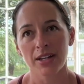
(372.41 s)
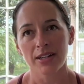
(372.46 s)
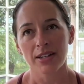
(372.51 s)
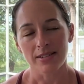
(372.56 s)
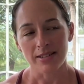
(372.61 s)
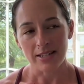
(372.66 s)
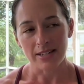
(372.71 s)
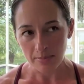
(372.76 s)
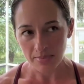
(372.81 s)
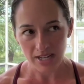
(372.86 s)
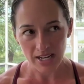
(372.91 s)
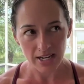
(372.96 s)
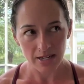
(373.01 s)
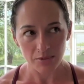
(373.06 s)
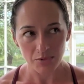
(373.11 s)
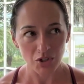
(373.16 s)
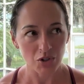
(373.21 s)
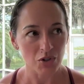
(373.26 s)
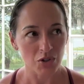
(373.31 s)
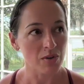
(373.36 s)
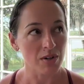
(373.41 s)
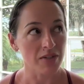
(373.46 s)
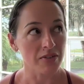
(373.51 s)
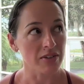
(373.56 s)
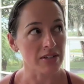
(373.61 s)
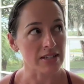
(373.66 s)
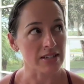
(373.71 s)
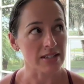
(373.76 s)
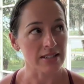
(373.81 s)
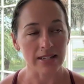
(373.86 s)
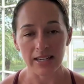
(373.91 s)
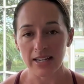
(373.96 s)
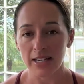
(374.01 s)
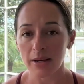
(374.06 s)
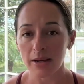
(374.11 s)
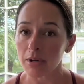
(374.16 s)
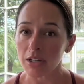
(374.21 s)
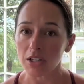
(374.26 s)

Sometimes you don't even see it,